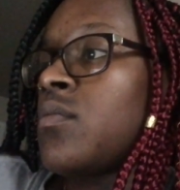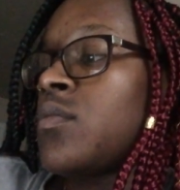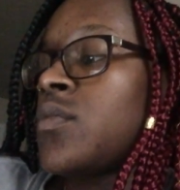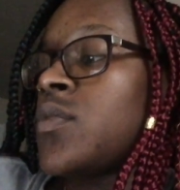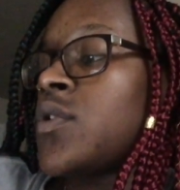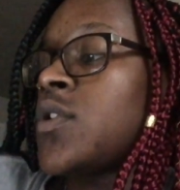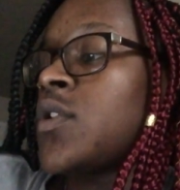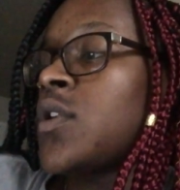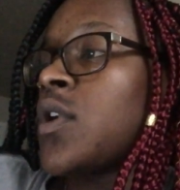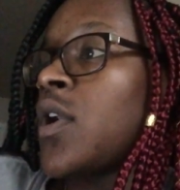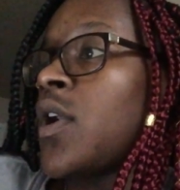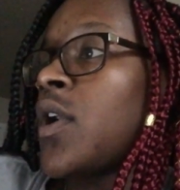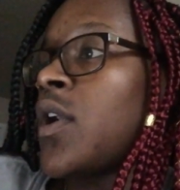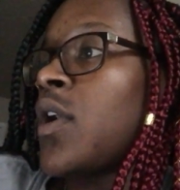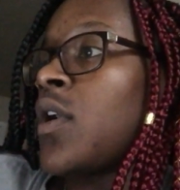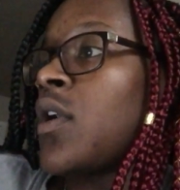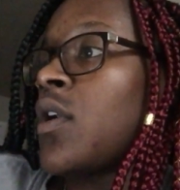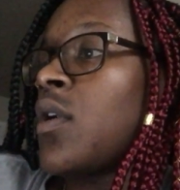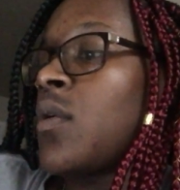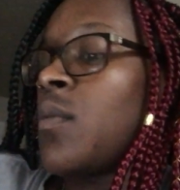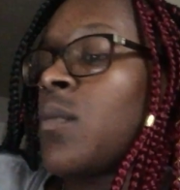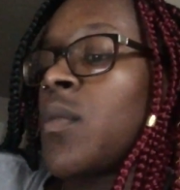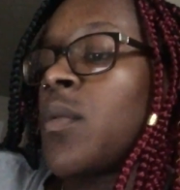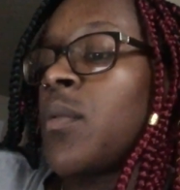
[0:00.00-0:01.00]
sorry y'all,
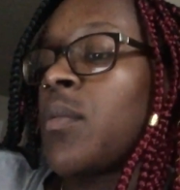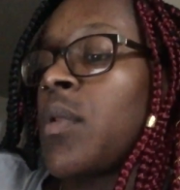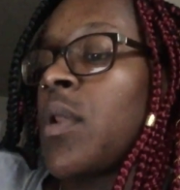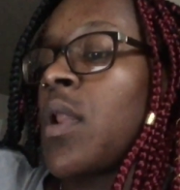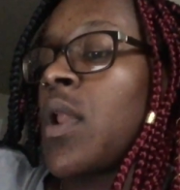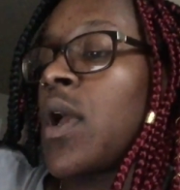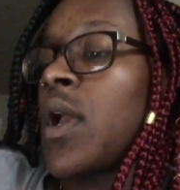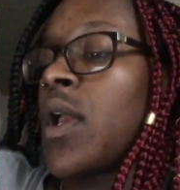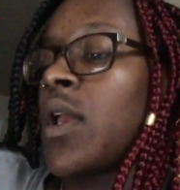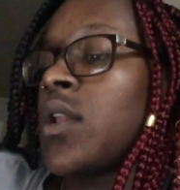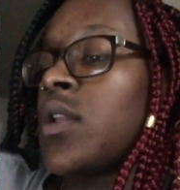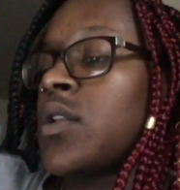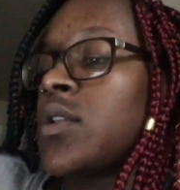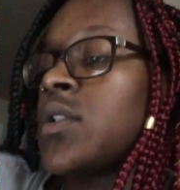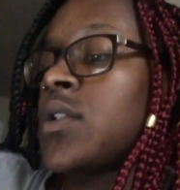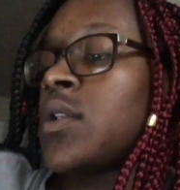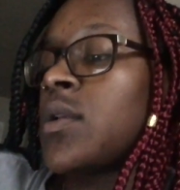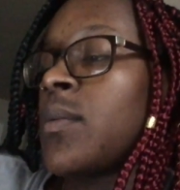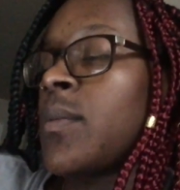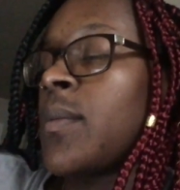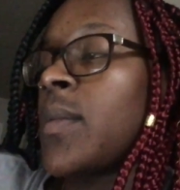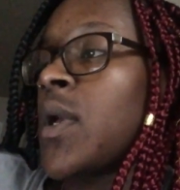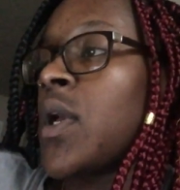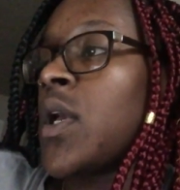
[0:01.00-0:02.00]
I'm replying to
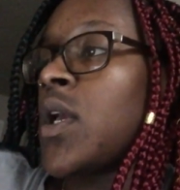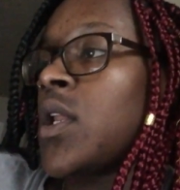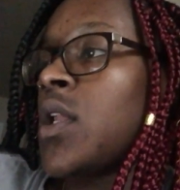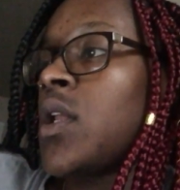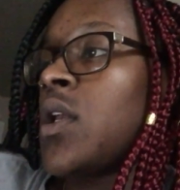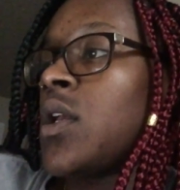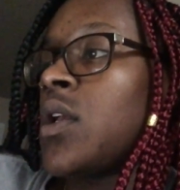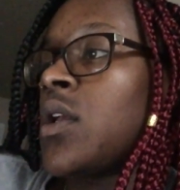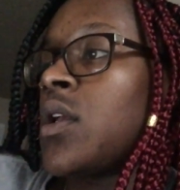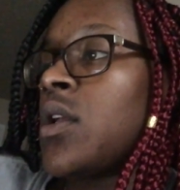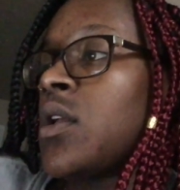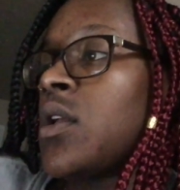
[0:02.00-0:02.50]
somebody.